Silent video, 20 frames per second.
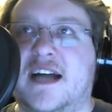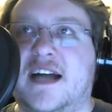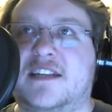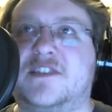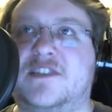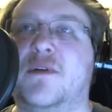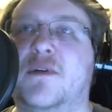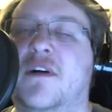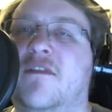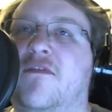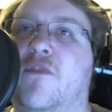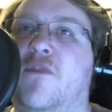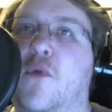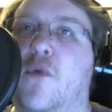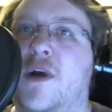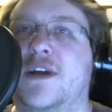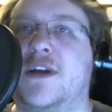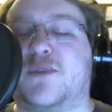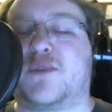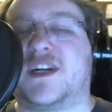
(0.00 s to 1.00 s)
to
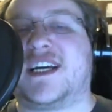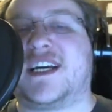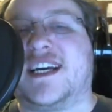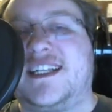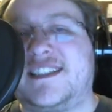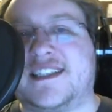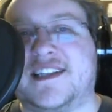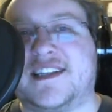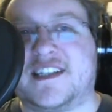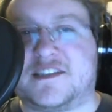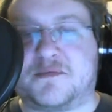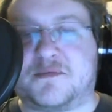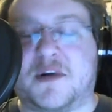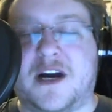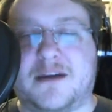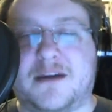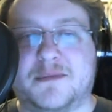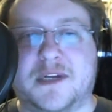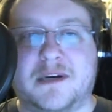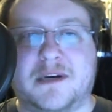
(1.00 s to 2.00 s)
avoid running into this
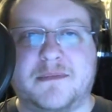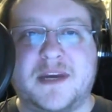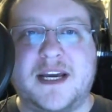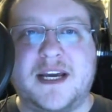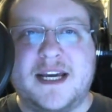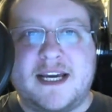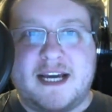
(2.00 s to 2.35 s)
problem.